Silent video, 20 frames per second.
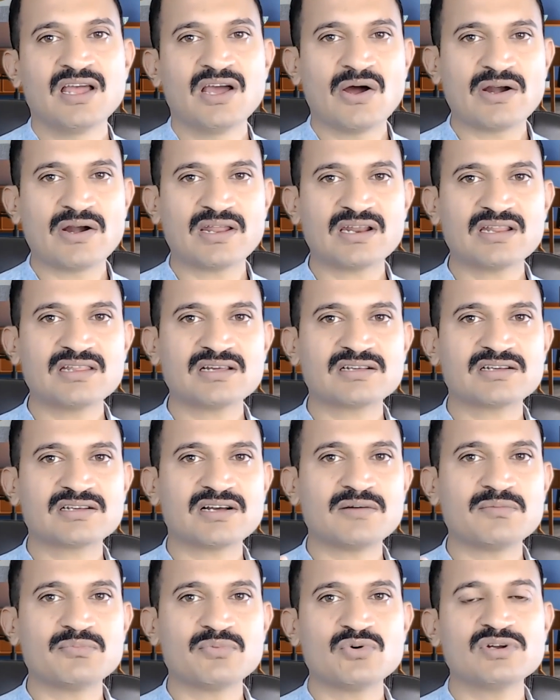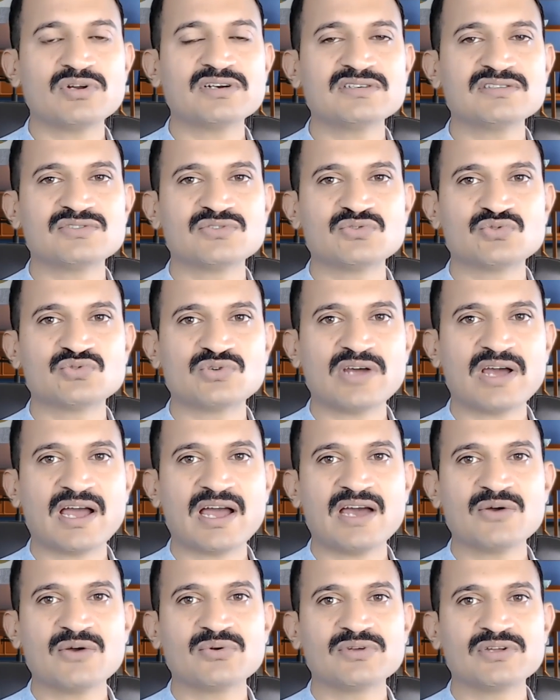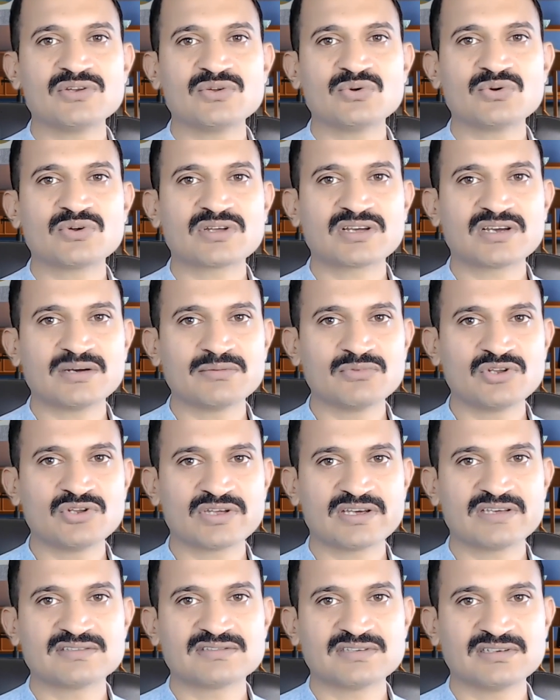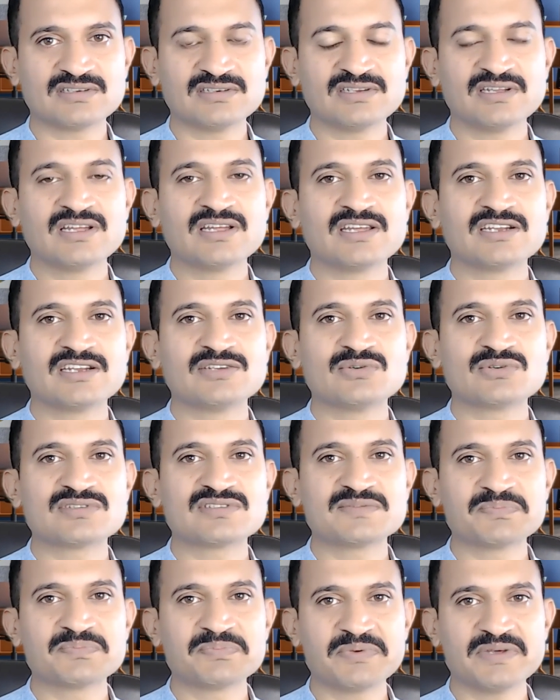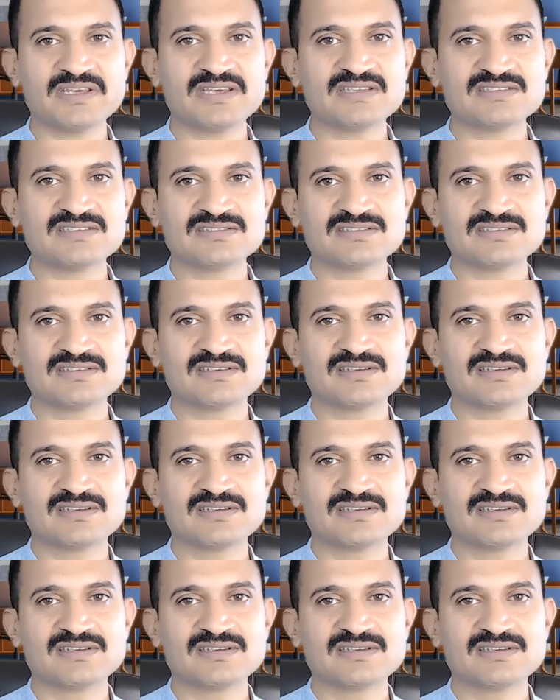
What are the components you should have in your communication, in your speech,